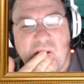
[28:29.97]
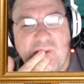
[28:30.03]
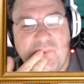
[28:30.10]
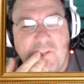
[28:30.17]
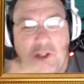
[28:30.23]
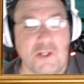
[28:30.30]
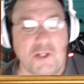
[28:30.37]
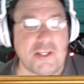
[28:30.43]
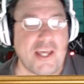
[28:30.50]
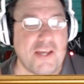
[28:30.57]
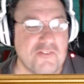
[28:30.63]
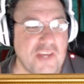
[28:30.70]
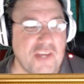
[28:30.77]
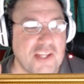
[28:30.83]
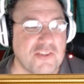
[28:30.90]
look
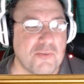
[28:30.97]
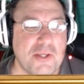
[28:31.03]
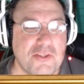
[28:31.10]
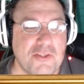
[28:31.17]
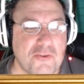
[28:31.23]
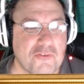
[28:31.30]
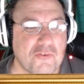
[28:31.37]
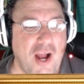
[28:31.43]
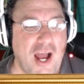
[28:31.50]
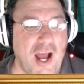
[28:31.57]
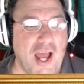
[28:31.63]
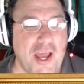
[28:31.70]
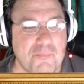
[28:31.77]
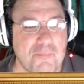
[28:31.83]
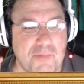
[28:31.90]
has yet to be described,